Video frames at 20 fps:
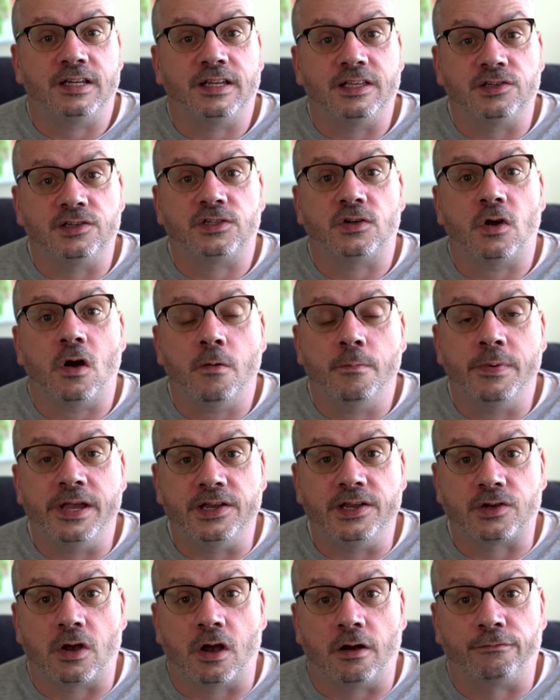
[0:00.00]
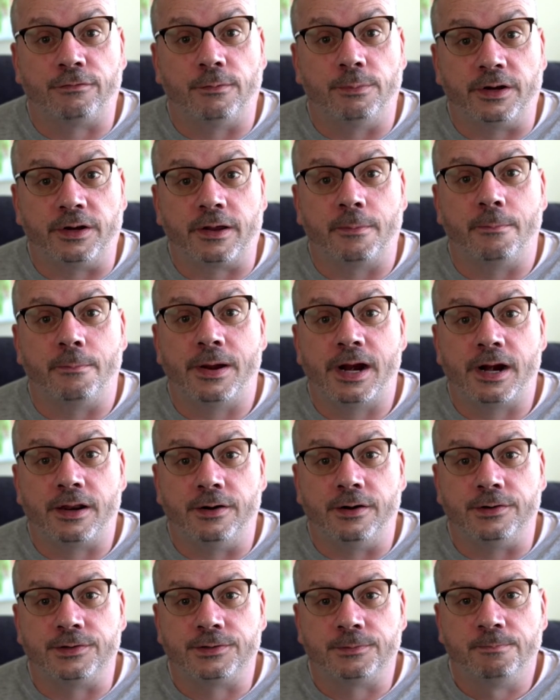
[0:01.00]
install base off from their
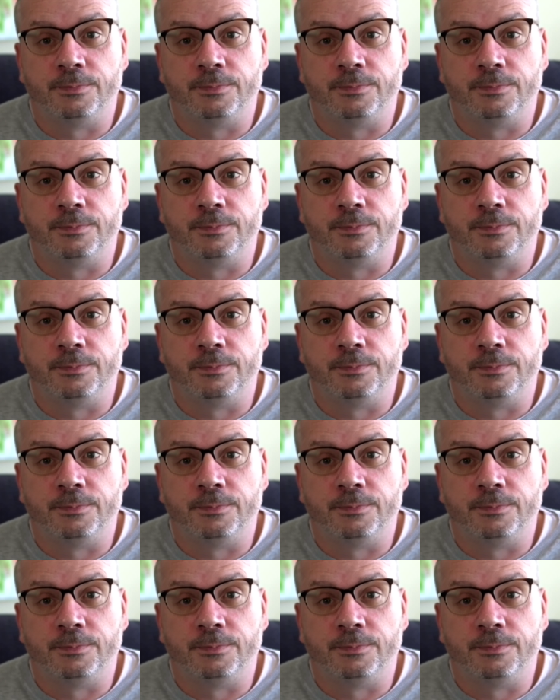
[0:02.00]
competitors.